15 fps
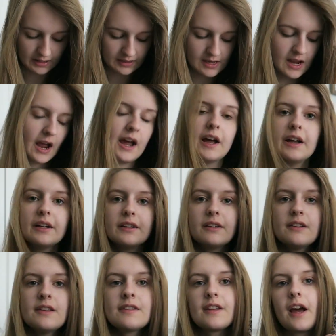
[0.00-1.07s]
And at the
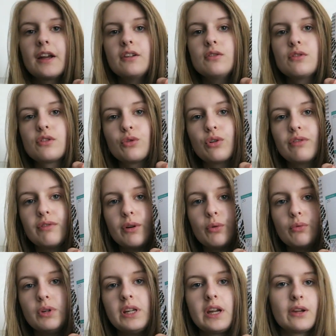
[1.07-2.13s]
end, I do sort of
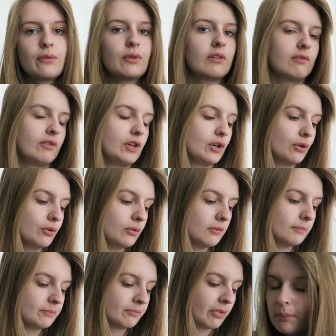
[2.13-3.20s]
a week in
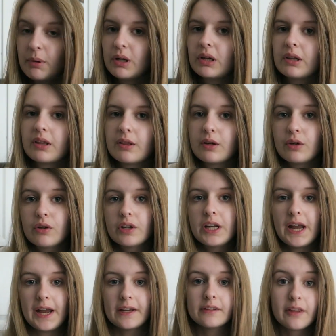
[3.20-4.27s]
review. I put the
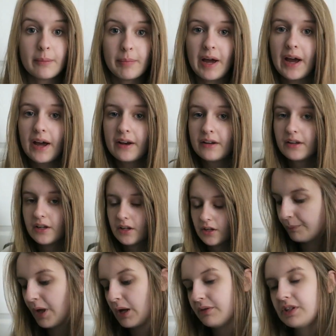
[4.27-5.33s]
good and the bad.
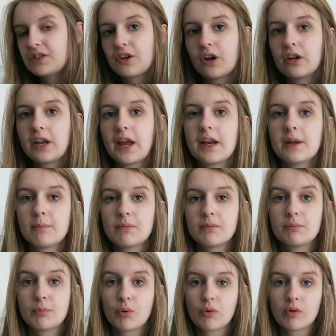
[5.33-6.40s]
Um, Alfie started
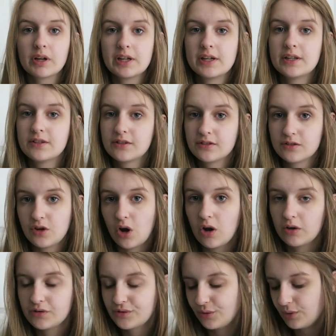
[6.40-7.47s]
getting bored in his
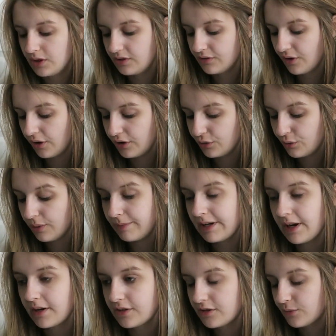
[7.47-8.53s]
stall, so he started
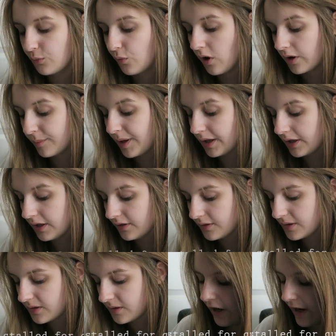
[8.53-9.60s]
cribbing on his water
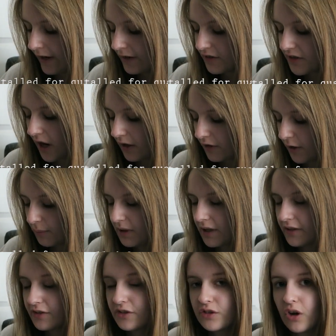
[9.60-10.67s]
buckets. Started getting stocked up
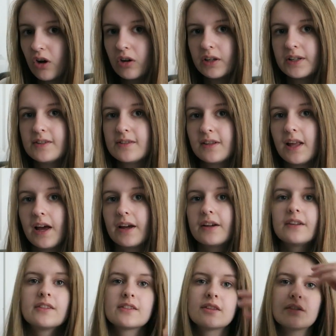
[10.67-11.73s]
in his stall, his
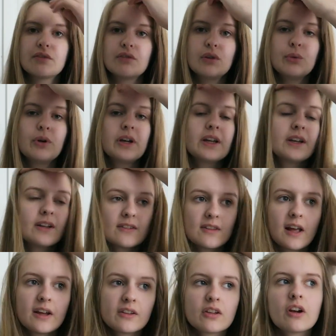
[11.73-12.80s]
legs, the fluid in
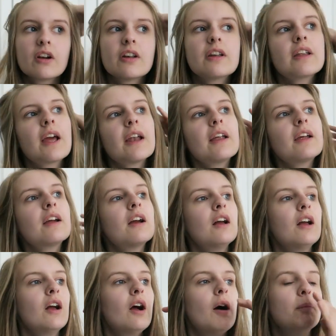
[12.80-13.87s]
his legs started getting
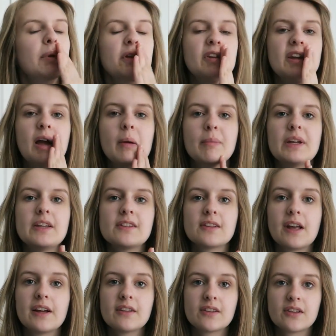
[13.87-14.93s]
building up in
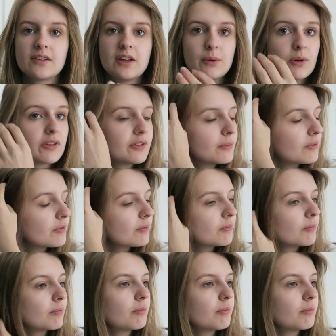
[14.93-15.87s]
his legs because he wasn't